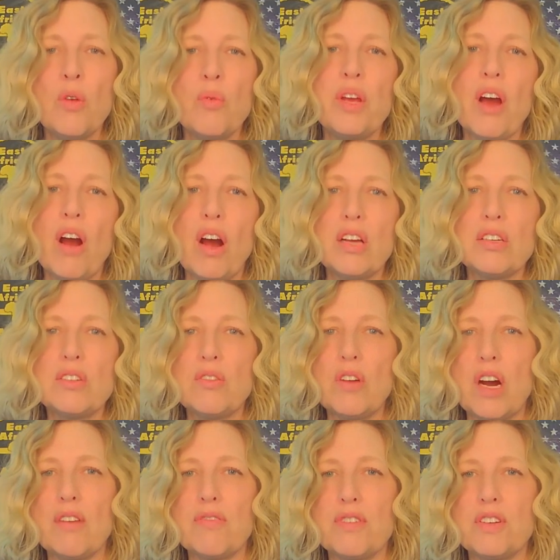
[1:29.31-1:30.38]
We also
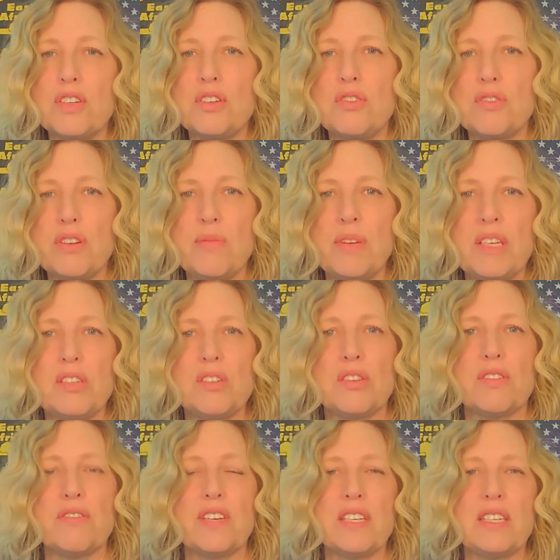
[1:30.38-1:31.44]
offer a streaming
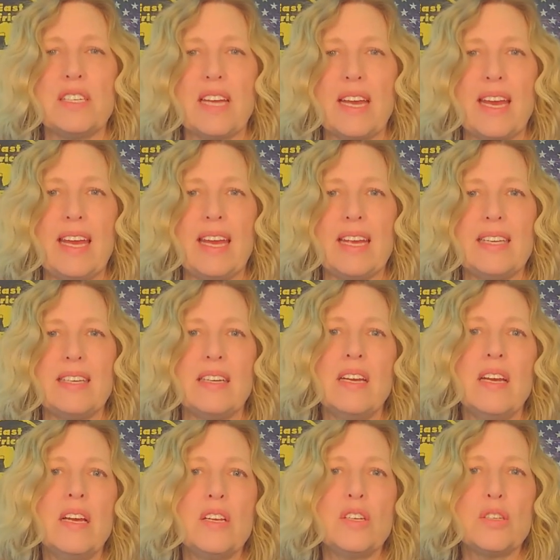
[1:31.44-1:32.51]
service and
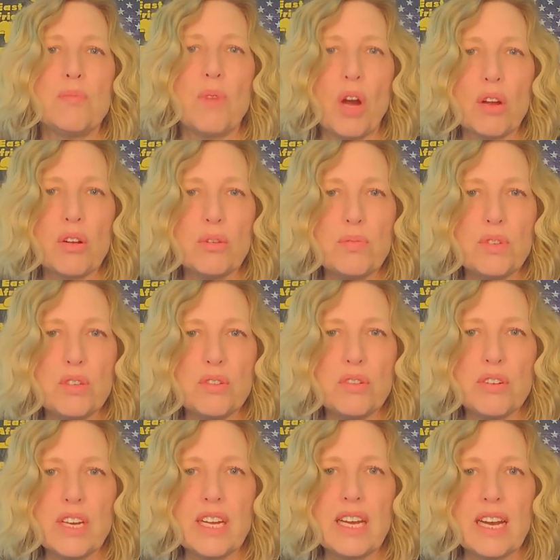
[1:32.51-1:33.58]
small group
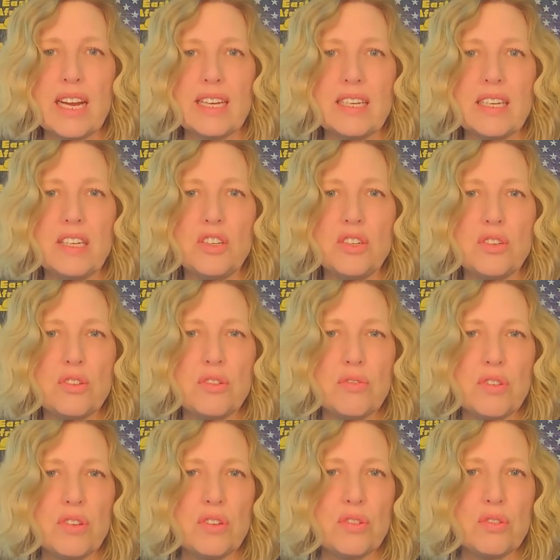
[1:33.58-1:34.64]
tutoring. I teach two
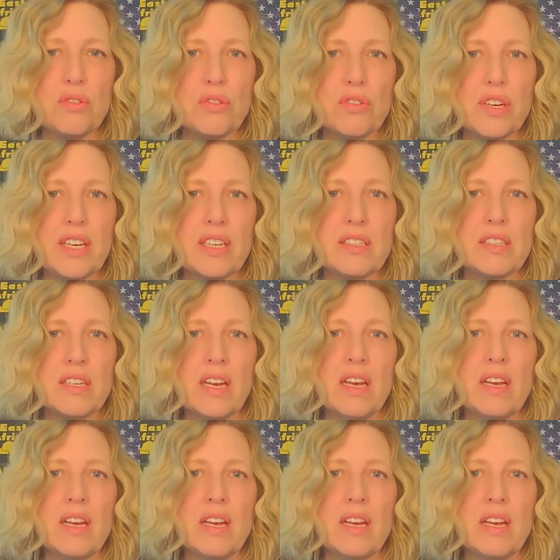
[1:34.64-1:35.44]
of the tutorings